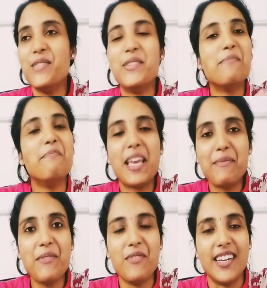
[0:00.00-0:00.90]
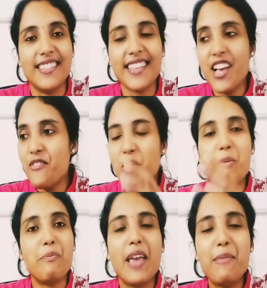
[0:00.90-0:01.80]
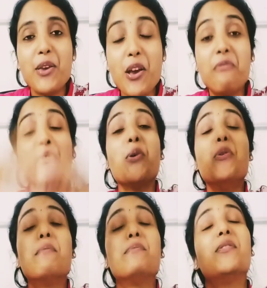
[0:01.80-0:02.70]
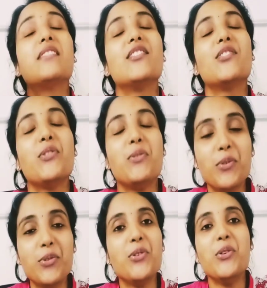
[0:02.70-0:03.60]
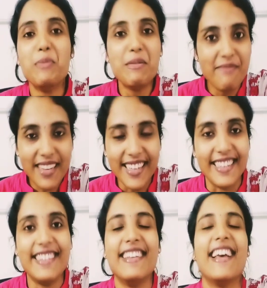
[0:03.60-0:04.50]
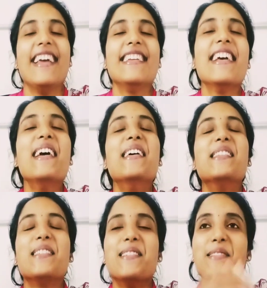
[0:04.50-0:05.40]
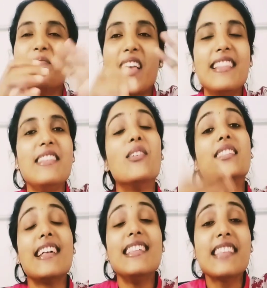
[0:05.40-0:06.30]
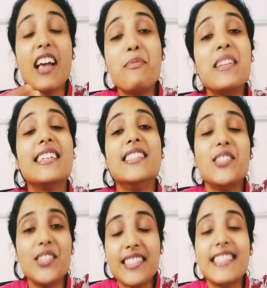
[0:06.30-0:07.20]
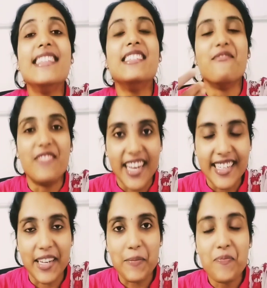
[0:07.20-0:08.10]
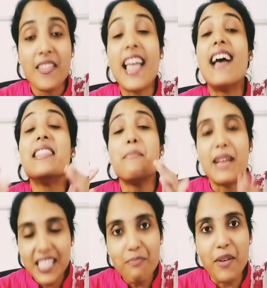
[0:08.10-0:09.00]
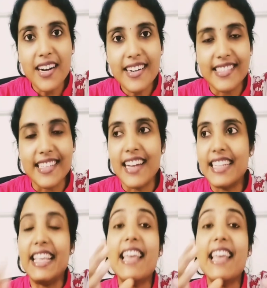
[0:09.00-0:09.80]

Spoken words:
you were a baby once. From a baby, you have grown up to such a huge human being, right? So your cells have been continuously dividing. And the best part is that